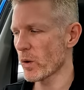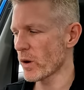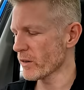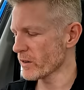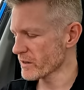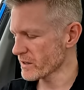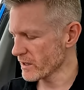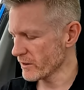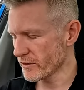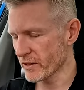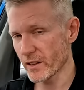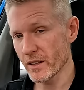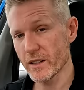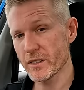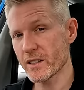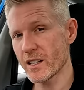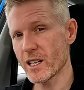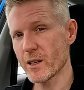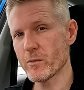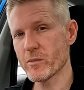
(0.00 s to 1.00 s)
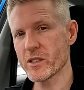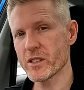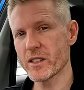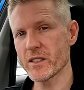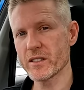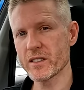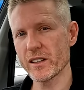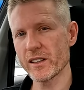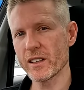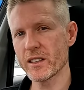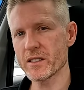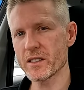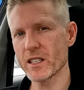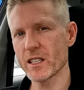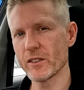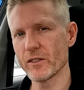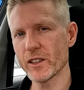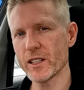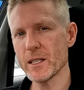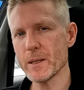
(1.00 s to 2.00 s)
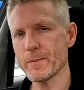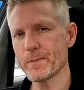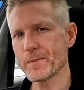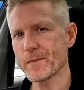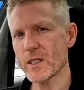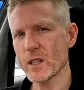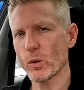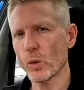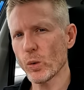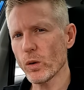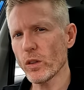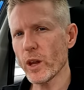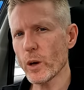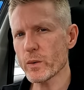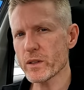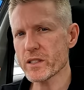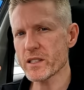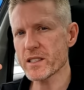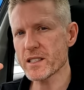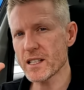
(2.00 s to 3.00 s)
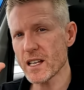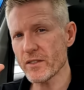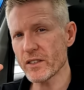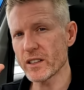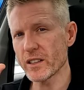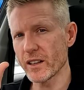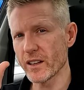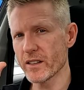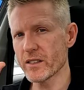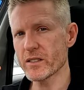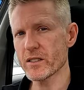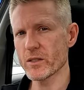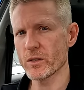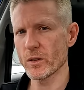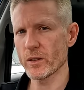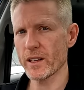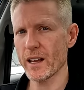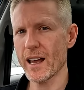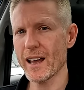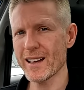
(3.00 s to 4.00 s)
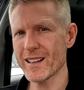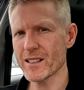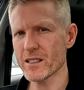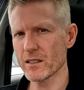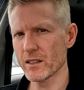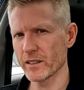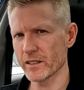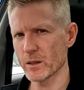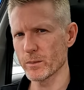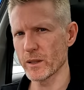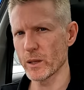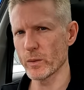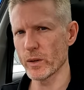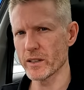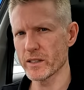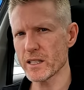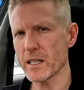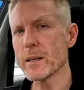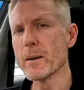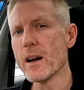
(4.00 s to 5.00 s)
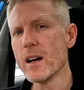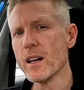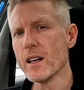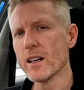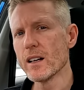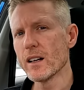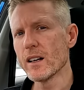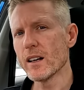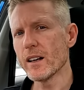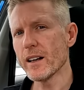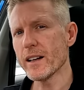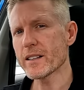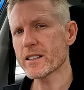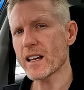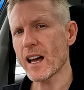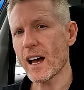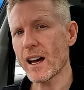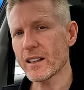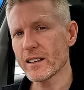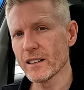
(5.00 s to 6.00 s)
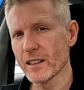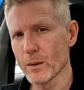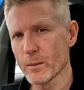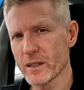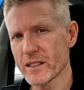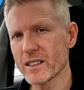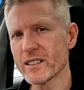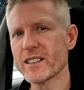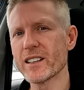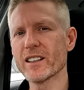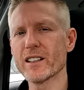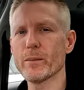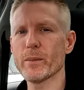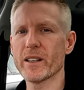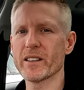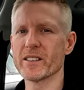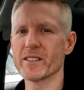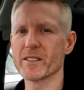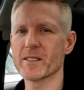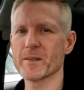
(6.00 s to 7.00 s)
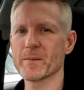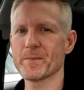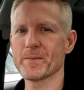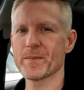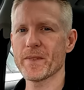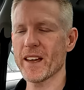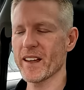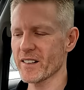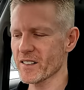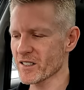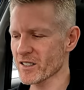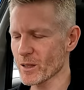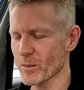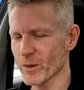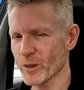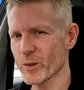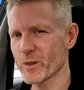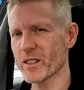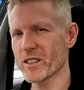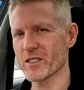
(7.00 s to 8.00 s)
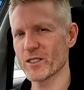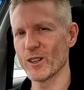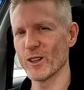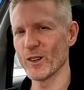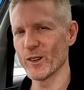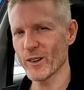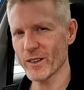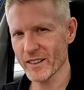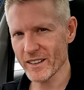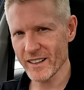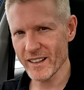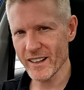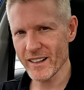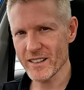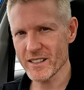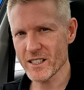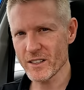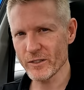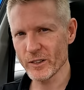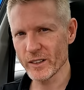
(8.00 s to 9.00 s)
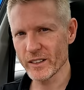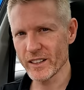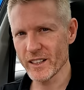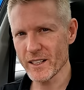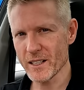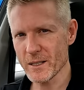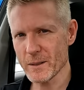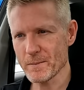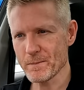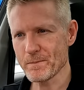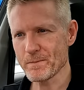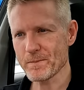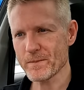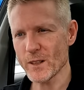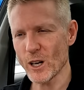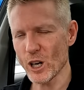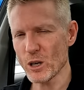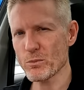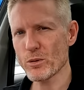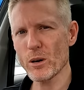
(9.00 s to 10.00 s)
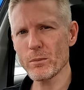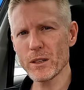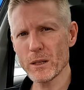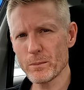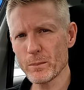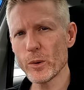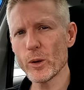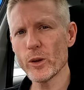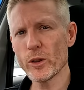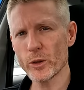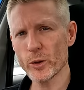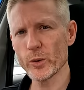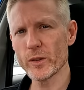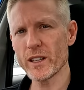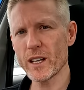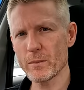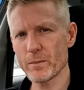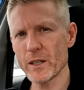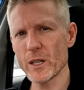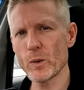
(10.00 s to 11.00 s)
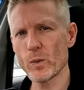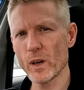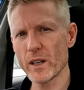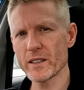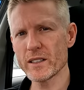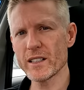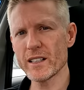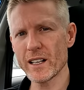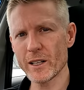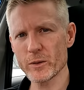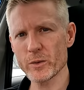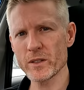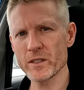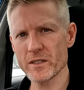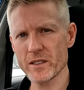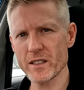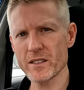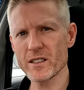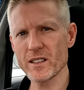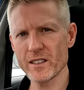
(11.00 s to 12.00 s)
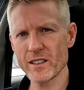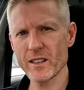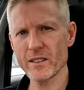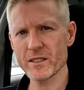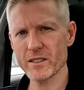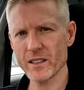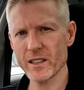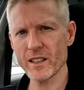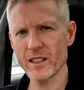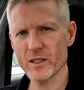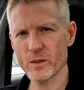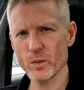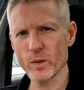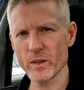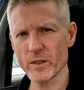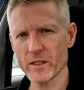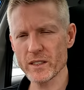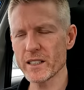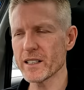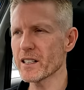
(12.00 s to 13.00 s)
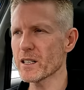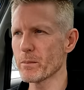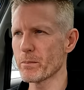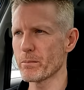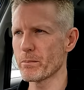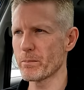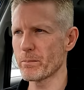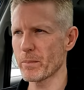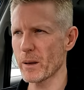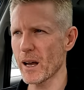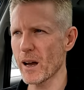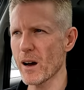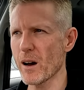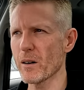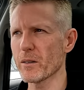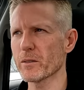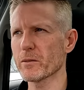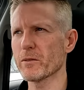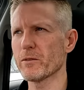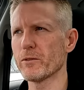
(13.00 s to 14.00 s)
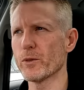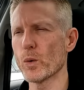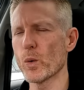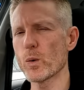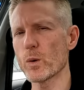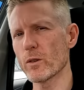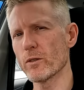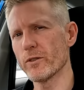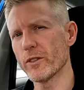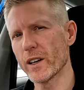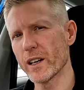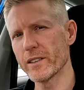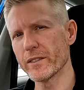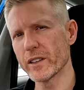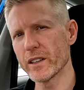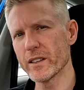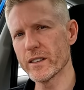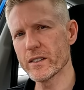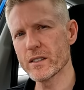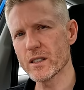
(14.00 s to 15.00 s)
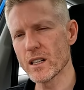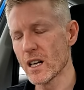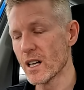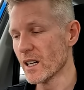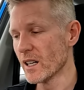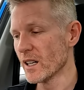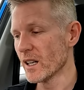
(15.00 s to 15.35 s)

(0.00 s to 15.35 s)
warranty for this MG ZS EV, although it's 7 years, not 8 like the BYD, it's unlimited kilometres. And as someone who does a lot of Ks every year, I'd probably burn through that BYD 160,000Ks warranty in about four or five years,